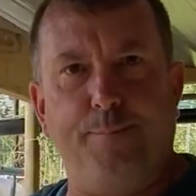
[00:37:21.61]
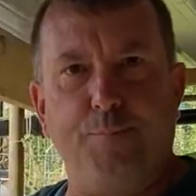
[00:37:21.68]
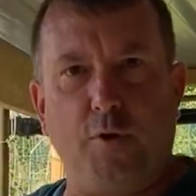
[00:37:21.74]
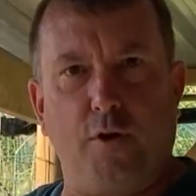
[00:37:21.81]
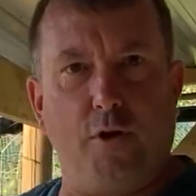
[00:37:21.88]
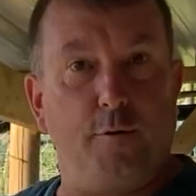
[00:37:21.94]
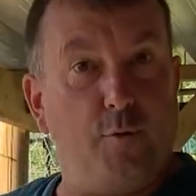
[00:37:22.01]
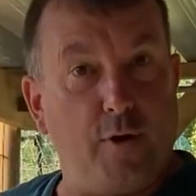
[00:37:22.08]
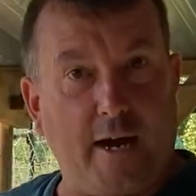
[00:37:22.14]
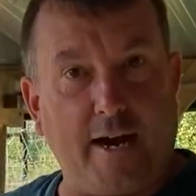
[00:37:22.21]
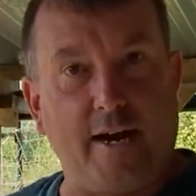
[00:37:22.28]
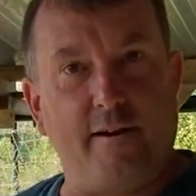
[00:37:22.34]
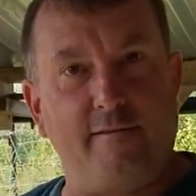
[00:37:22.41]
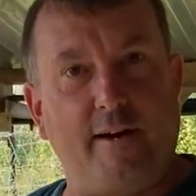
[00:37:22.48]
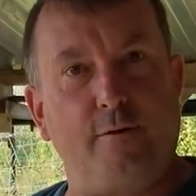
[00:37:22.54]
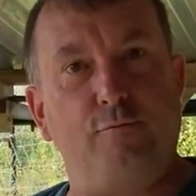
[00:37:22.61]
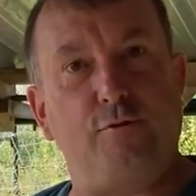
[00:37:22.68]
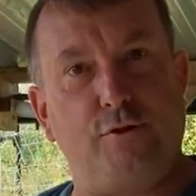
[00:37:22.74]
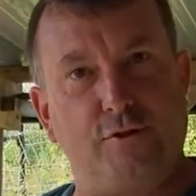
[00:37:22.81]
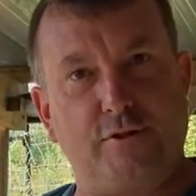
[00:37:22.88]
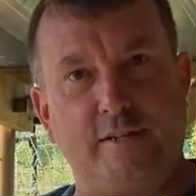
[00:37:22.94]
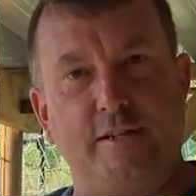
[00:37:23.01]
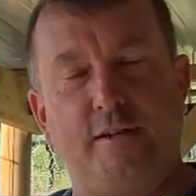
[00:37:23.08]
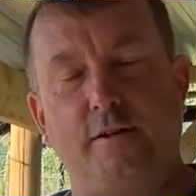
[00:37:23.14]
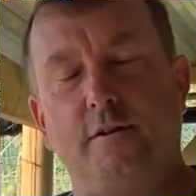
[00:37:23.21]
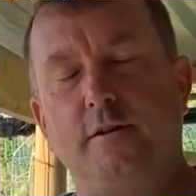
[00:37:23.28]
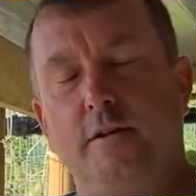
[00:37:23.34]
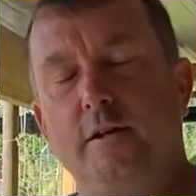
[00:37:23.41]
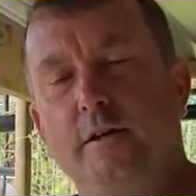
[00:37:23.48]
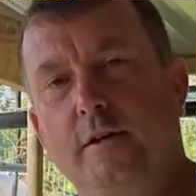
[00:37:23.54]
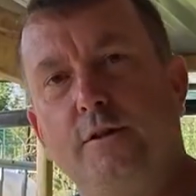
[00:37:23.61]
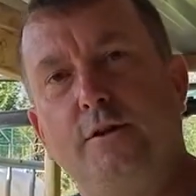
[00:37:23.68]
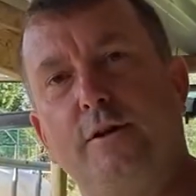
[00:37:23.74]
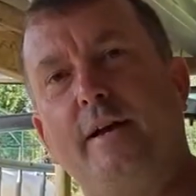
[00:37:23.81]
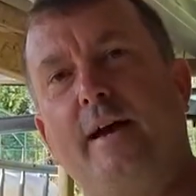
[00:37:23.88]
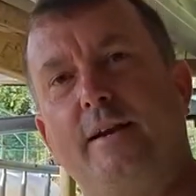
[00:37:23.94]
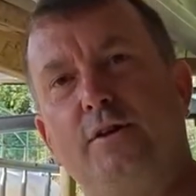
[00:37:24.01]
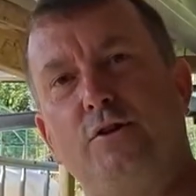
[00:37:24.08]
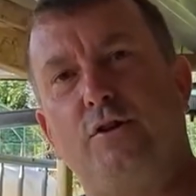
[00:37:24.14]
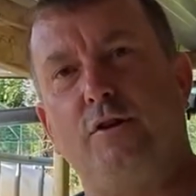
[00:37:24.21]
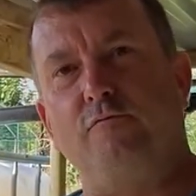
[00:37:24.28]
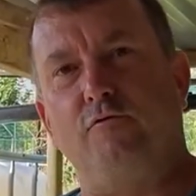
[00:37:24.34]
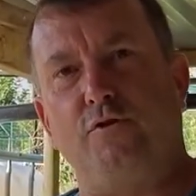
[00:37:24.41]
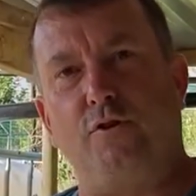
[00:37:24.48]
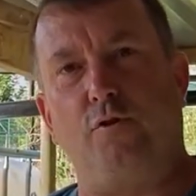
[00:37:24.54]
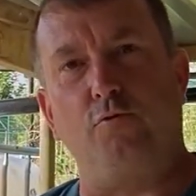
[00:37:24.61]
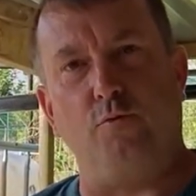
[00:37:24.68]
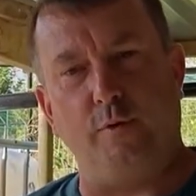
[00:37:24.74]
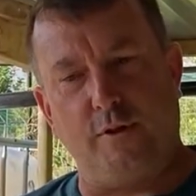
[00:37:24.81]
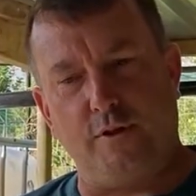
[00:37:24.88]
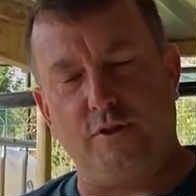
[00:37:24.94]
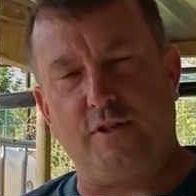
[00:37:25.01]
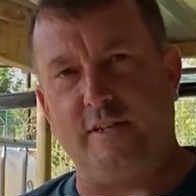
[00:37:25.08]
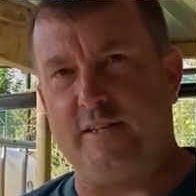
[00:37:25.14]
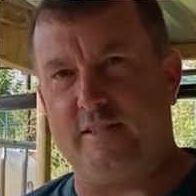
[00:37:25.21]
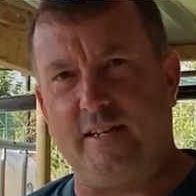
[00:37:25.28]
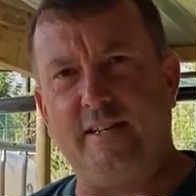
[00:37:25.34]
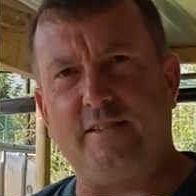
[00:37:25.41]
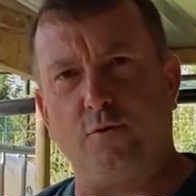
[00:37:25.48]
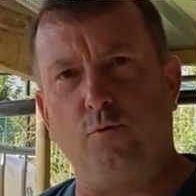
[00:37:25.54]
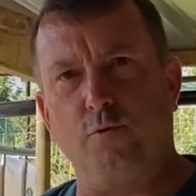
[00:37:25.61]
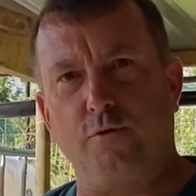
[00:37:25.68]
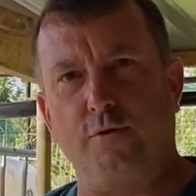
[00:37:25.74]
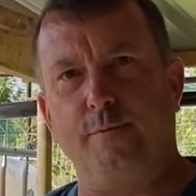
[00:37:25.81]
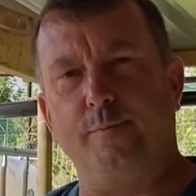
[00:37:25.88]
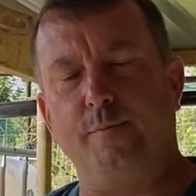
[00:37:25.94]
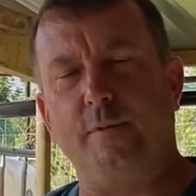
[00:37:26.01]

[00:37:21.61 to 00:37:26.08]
I hope you're hanging around to see the end result with the cheese. It is awesome.